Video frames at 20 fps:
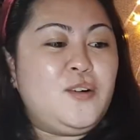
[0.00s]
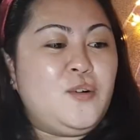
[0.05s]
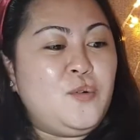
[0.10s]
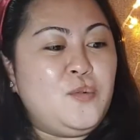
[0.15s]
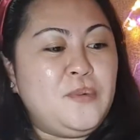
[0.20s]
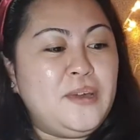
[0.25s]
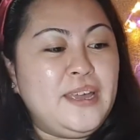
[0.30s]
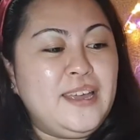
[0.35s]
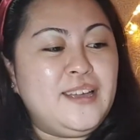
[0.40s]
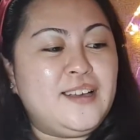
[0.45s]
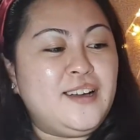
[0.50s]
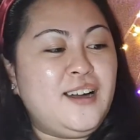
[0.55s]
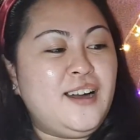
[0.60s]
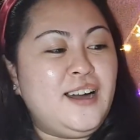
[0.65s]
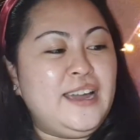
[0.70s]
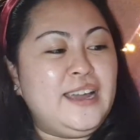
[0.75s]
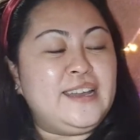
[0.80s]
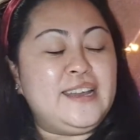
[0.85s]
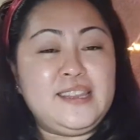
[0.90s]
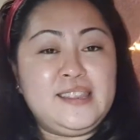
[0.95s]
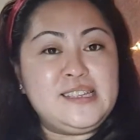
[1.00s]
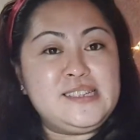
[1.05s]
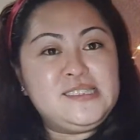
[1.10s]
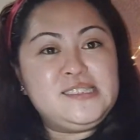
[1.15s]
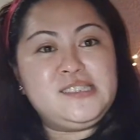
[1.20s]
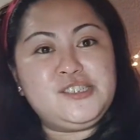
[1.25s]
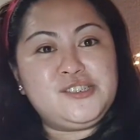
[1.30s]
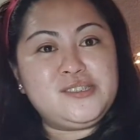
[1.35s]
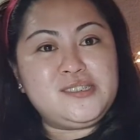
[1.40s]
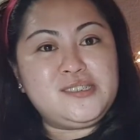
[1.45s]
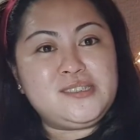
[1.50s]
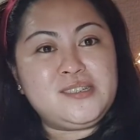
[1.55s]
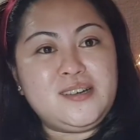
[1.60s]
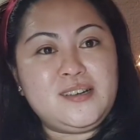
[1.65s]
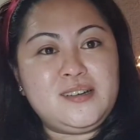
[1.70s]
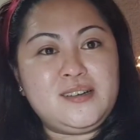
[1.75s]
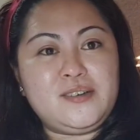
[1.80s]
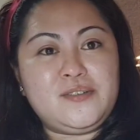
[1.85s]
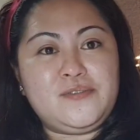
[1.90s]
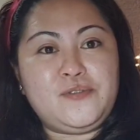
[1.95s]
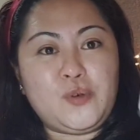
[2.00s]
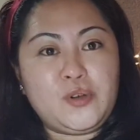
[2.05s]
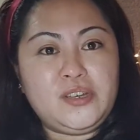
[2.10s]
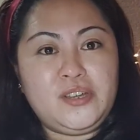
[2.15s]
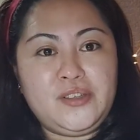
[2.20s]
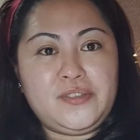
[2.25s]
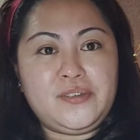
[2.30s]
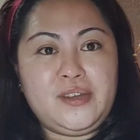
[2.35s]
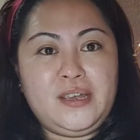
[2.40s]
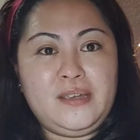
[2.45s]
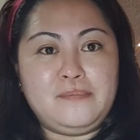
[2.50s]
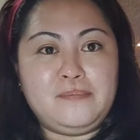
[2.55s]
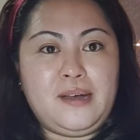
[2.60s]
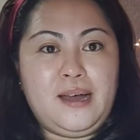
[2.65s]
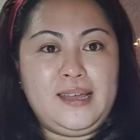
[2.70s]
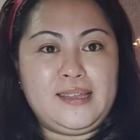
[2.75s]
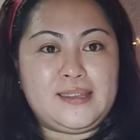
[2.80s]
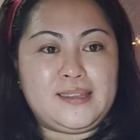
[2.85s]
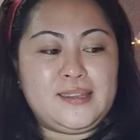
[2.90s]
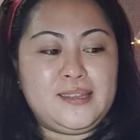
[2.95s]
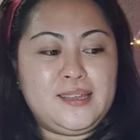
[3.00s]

Oh my god, and this is just 43 baht.